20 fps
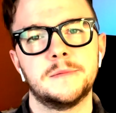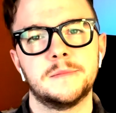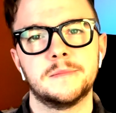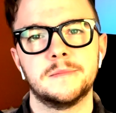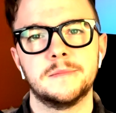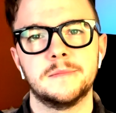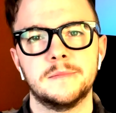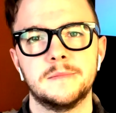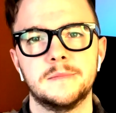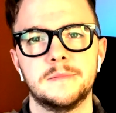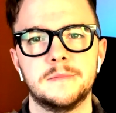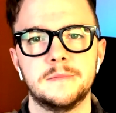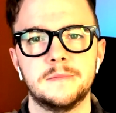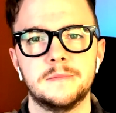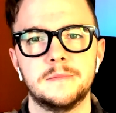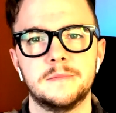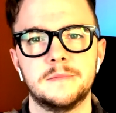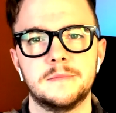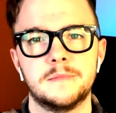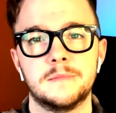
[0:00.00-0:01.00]

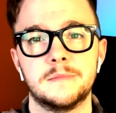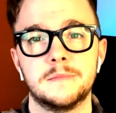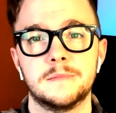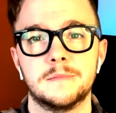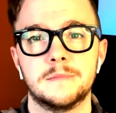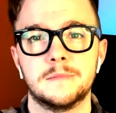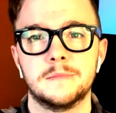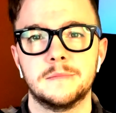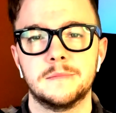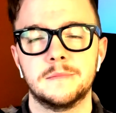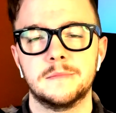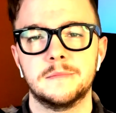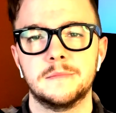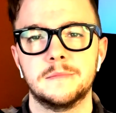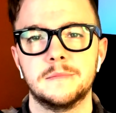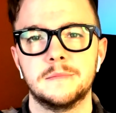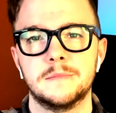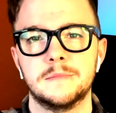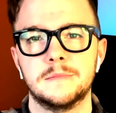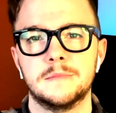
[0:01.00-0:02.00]

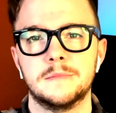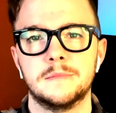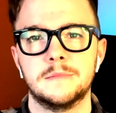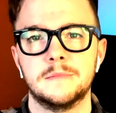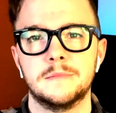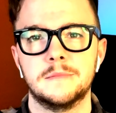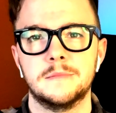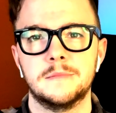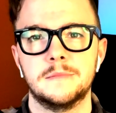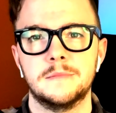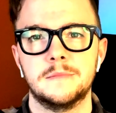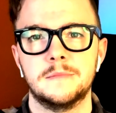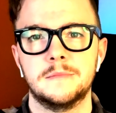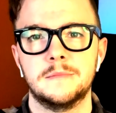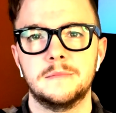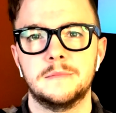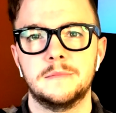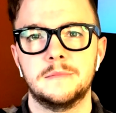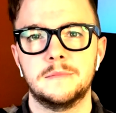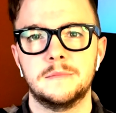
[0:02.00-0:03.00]

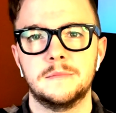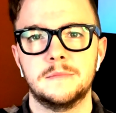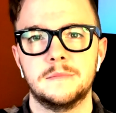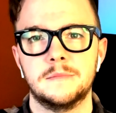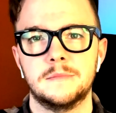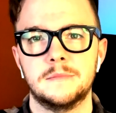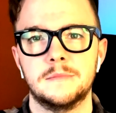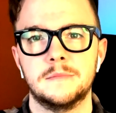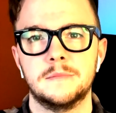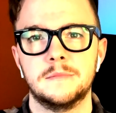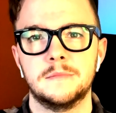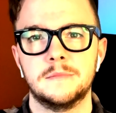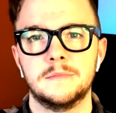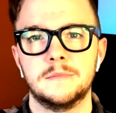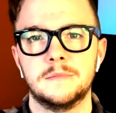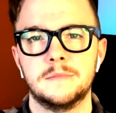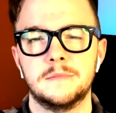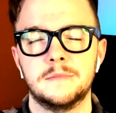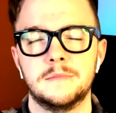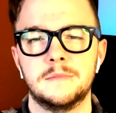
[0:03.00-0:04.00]

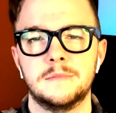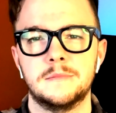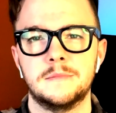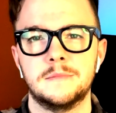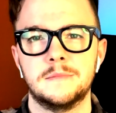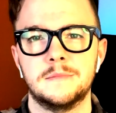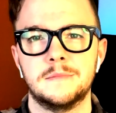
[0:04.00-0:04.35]
[no speech]